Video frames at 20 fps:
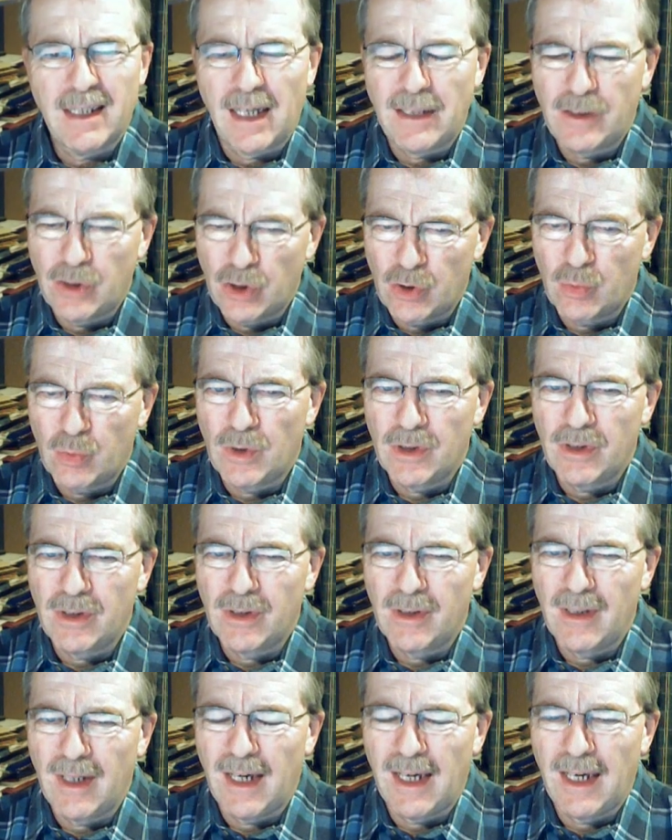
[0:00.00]
I just want
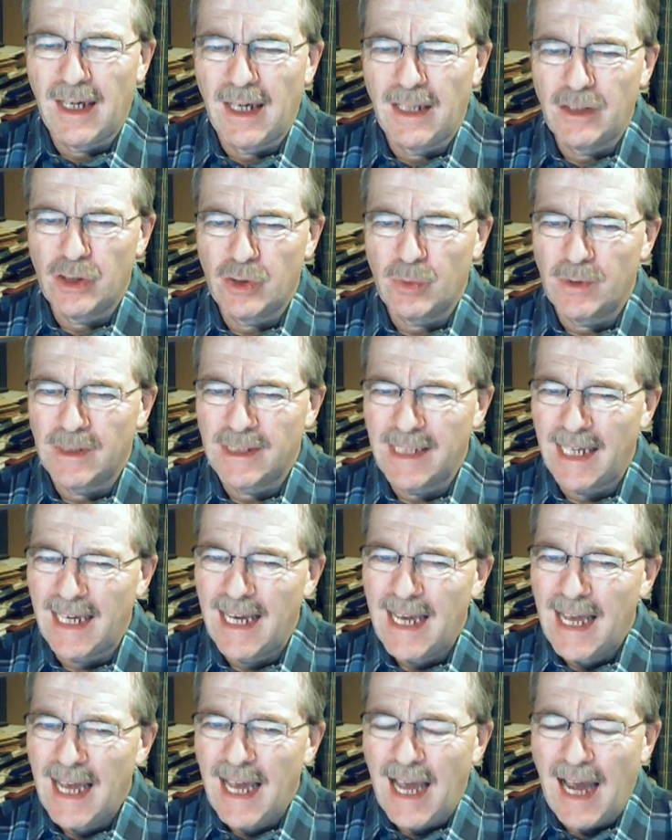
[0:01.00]
to say
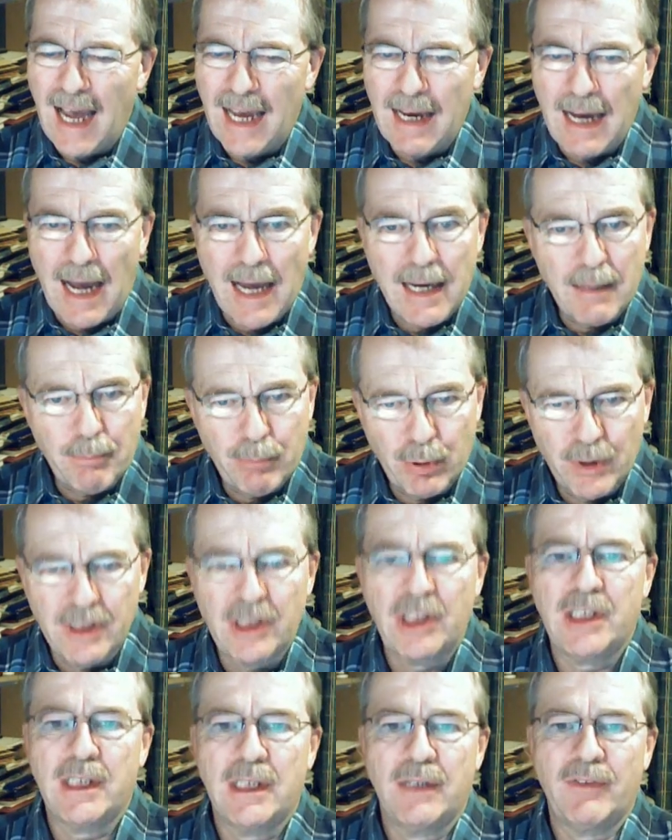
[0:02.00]
I
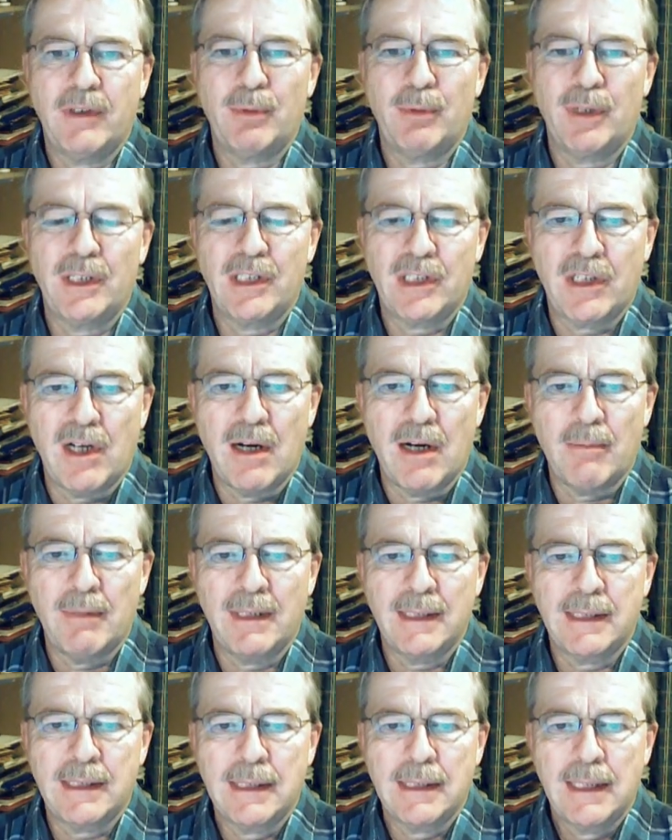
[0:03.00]
appreciate everybody's
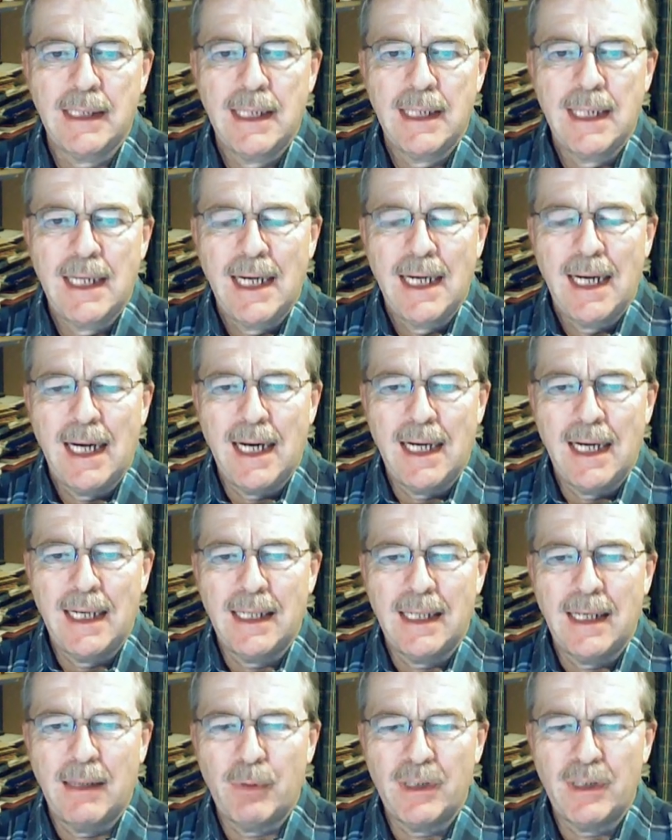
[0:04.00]
comments,
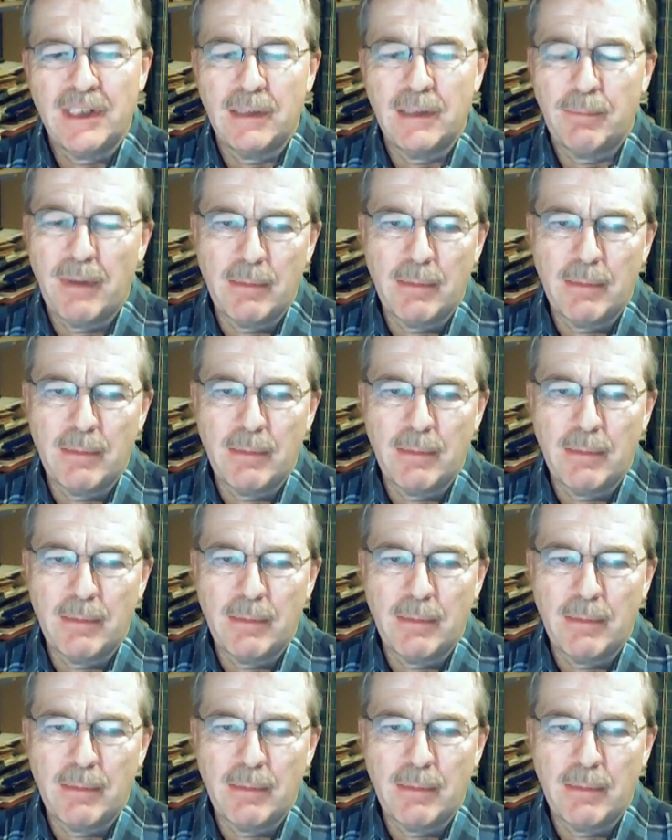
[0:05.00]
and I appreciate